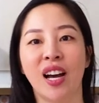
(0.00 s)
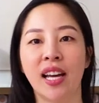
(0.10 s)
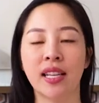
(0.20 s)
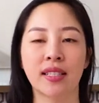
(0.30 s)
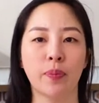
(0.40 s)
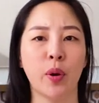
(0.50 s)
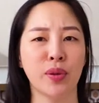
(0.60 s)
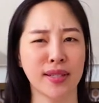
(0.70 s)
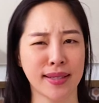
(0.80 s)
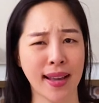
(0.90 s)
And it's
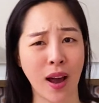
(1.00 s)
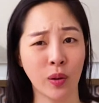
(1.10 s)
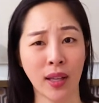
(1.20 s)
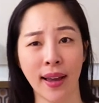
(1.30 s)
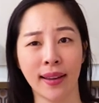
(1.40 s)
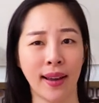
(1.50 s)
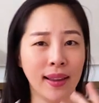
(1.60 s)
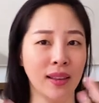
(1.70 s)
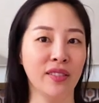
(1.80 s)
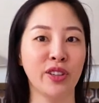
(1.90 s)
supposed to sound like I
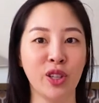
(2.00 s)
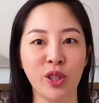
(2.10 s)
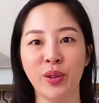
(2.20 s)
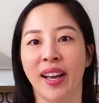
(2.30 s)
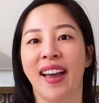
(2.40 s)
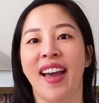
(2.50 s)
love you.